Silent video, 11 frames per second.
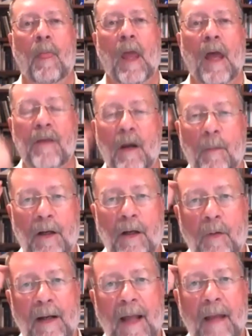and thereby
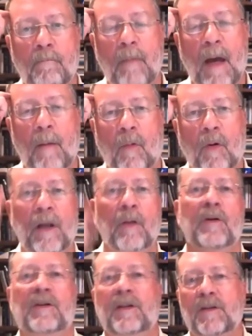create a memory,
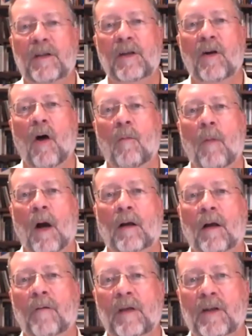which is the hallmark
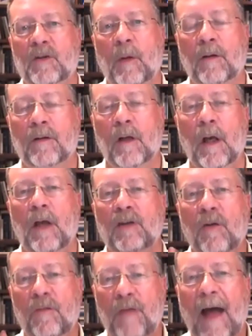of the experience.
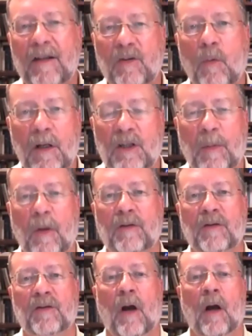So that's what
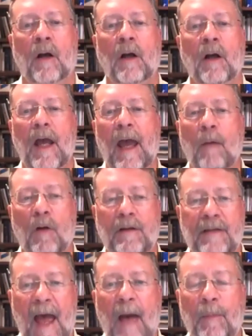experiences are. And what's
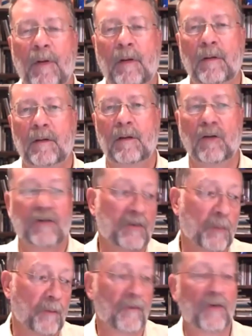happened, since
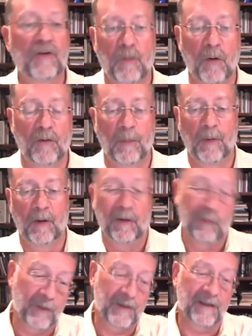we first wrote the book,
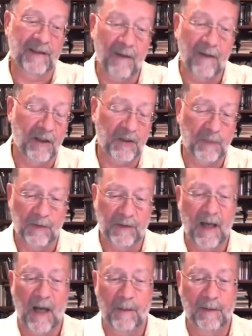and we discovered the experience
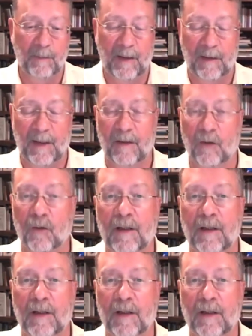economy in like early